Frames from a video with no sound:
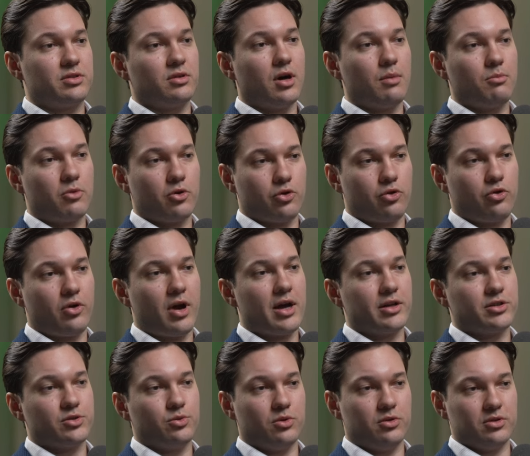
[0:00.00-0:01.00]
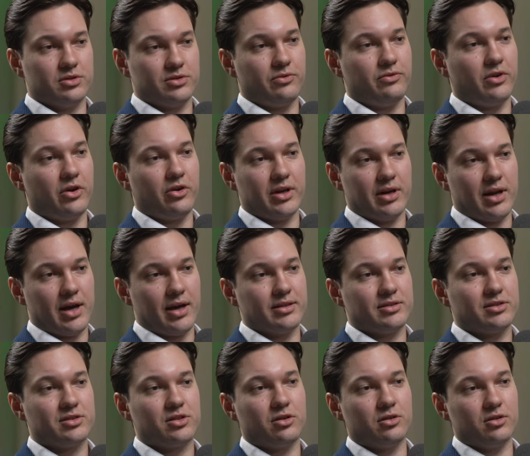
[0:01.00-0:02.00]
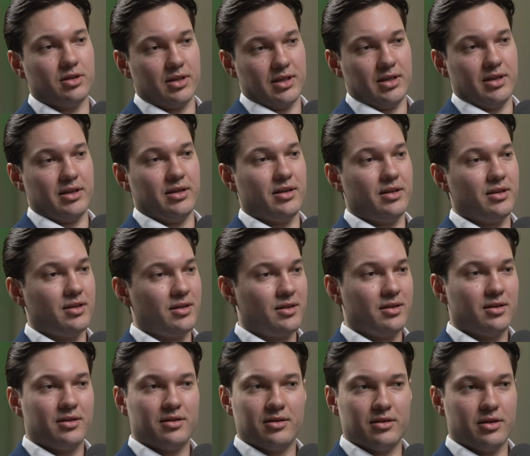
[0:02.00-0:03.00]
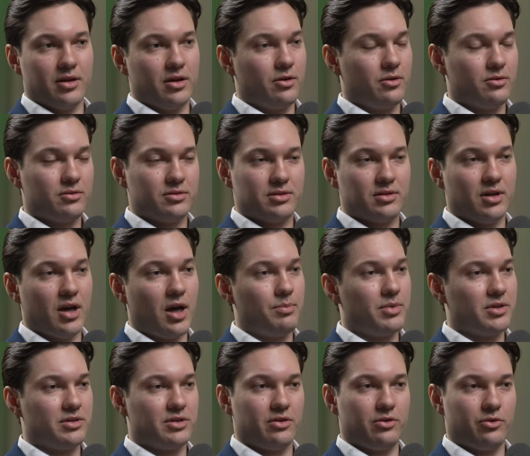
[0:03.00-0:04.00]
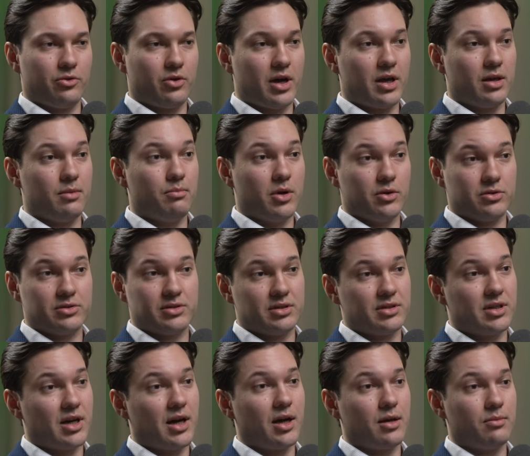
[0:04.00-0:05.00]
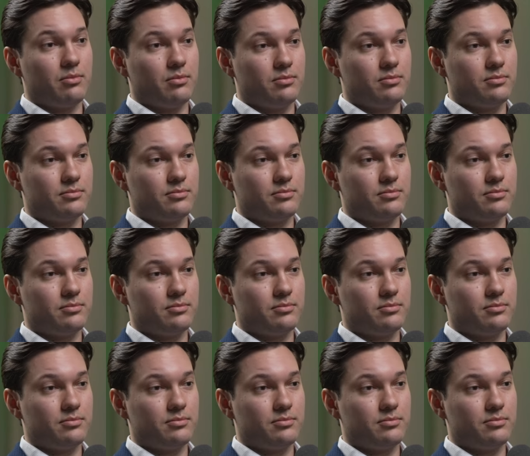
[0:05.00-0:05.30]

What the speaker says: a lot more gradual. It's very nice, clean, up and to the right most of the time.